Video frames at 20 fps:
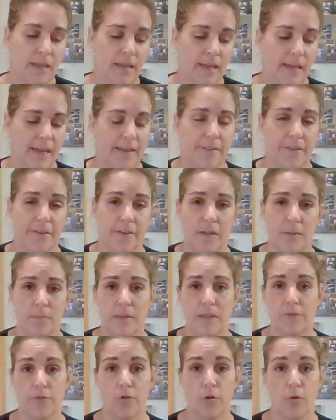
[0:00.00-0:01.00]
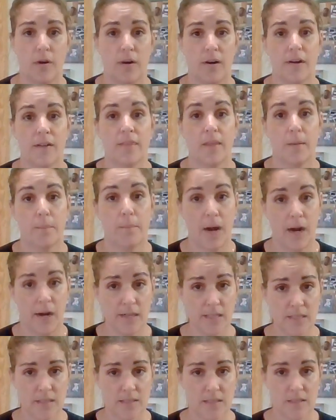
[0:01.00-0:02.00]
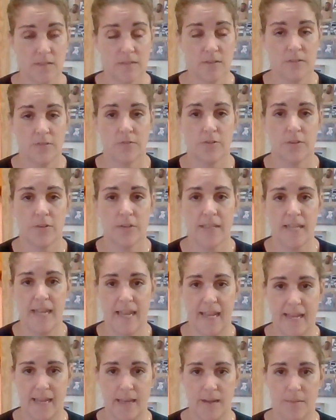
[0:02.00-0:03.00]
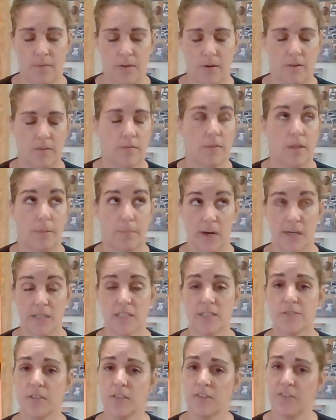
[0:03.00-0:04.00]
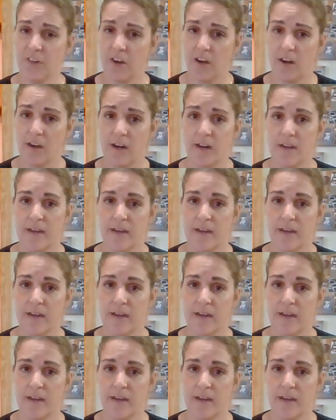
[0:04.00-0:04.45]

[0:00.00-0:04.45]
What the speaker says: and they're going to be for the parts for the aim, or the parts for the FAR,